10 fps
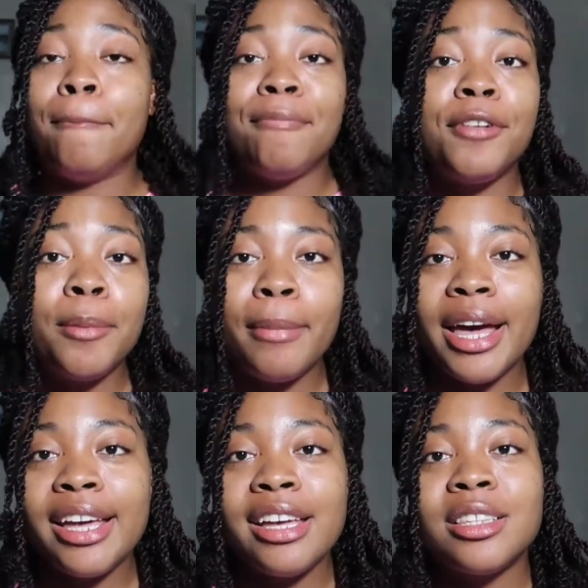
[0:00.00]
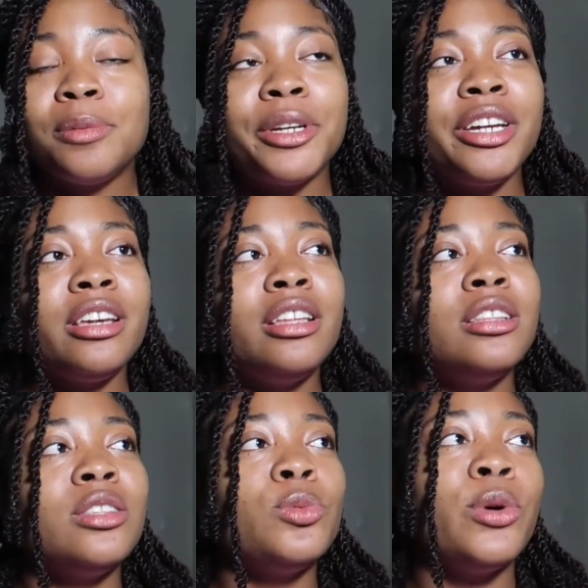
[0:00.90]
From my
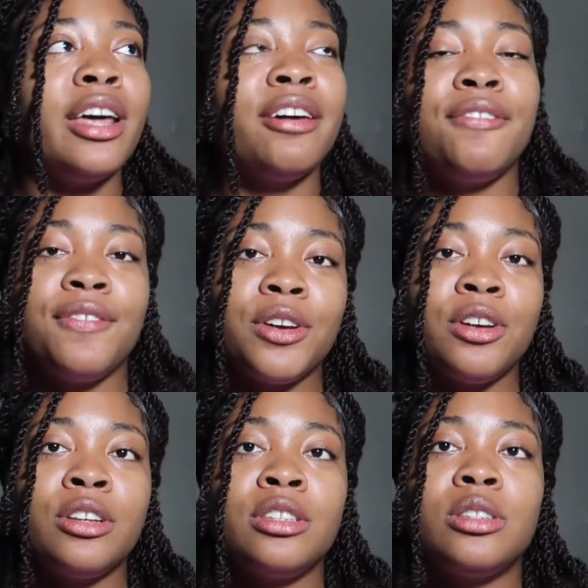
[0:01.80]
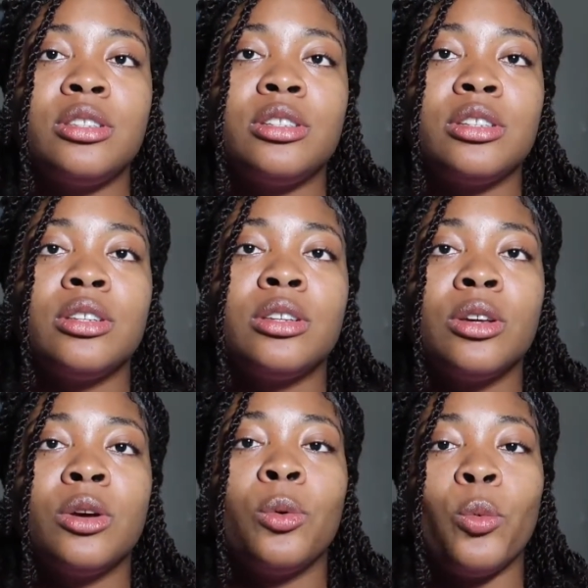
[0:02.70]
experience, when I first
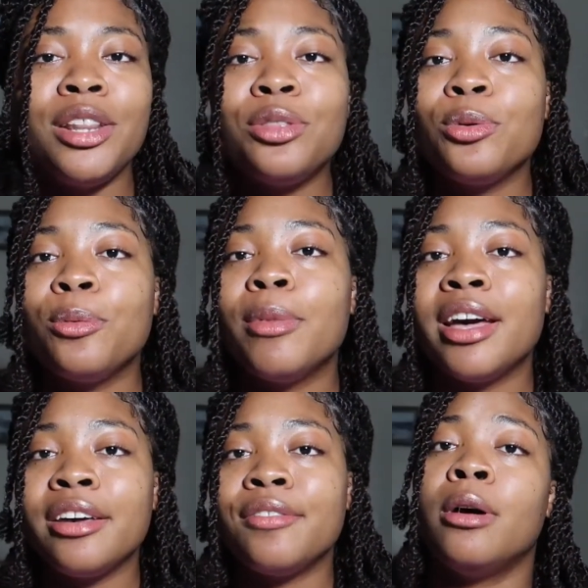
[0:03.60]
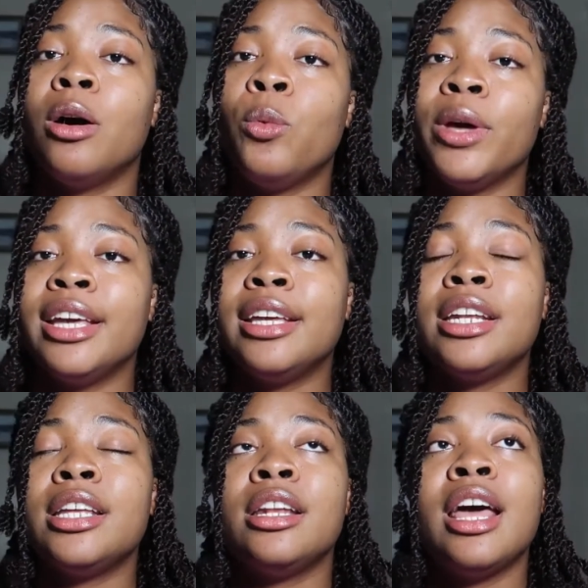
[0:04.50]
went through my
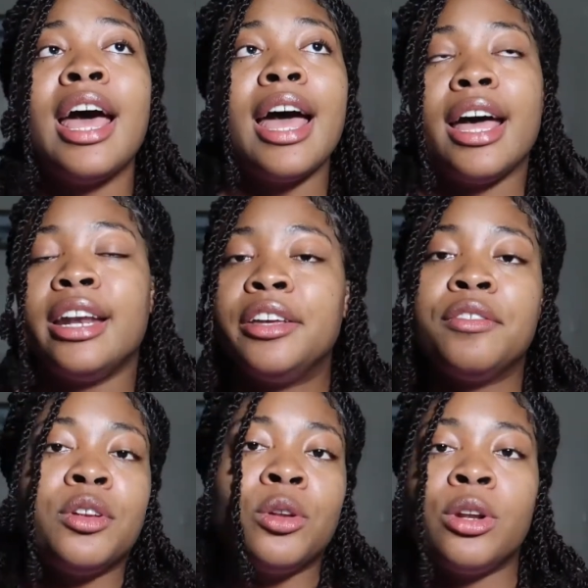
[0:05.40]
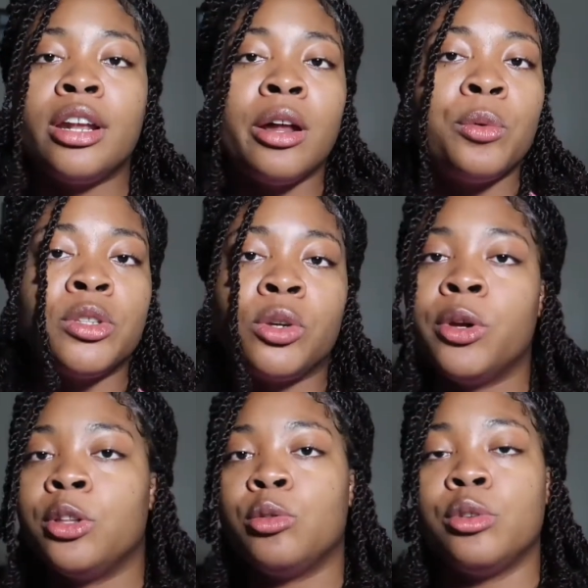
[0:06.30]
awakening, I didn't even know that I was
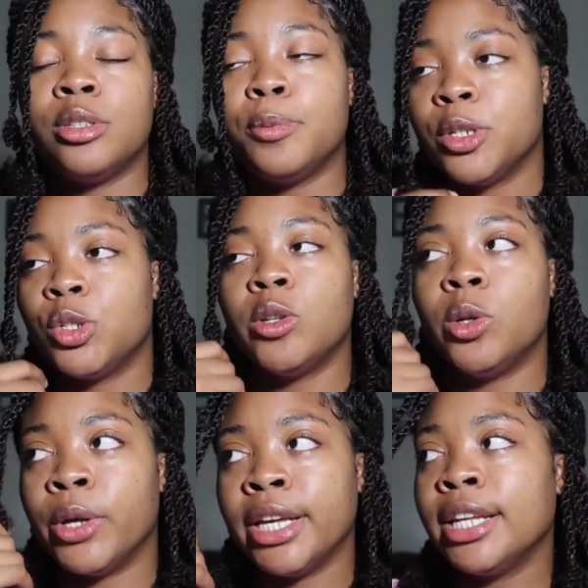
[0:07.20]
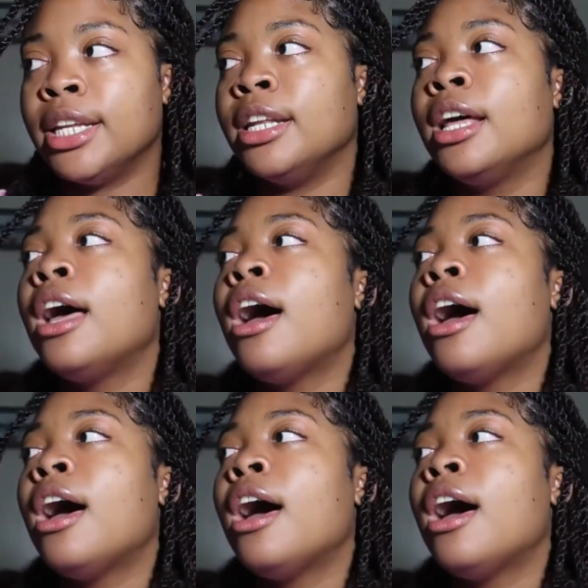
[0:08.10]
going through a spiritual awakening.